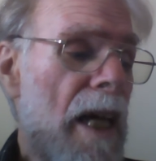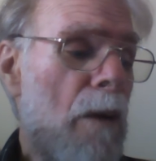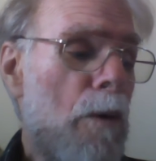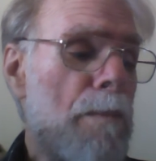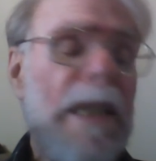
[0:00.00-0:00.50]

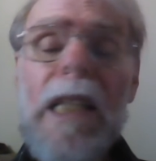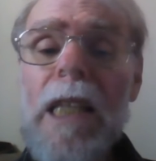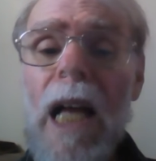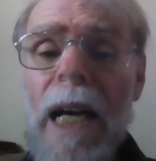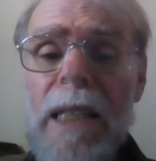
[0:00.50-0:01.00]
and would be
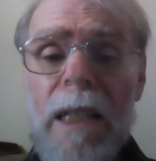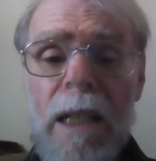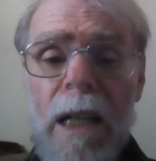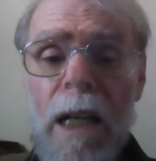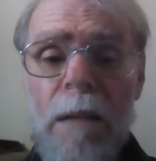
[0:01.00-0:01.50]
delighted
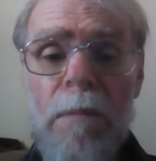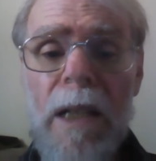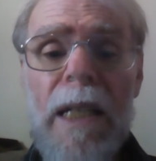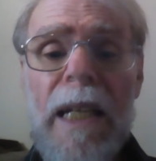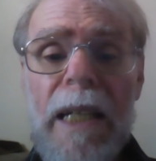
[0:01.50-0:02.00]
to come
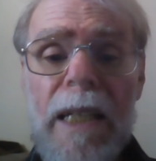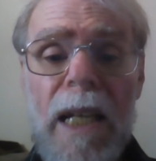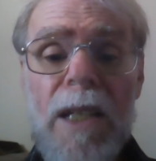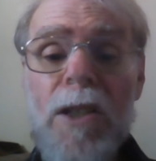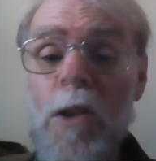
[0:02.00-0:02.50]
in
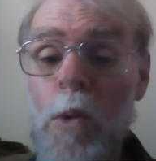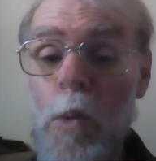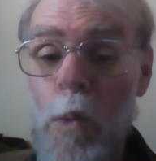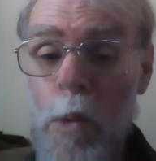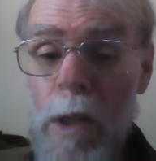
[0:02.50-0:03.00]
case it
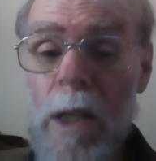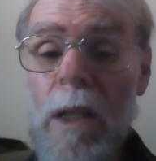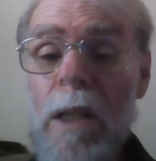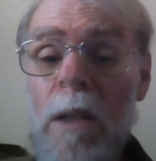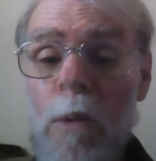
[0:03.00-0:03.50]

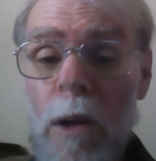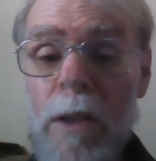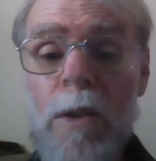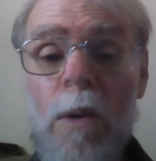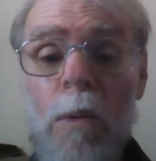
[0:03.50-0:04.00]
really
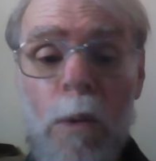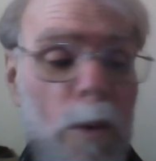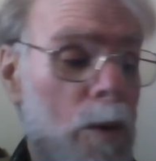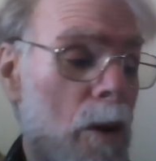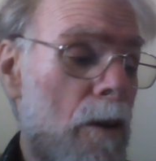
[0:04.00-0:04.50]
was a
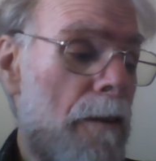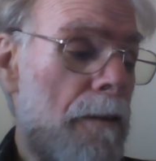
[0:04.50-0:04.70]
woozle.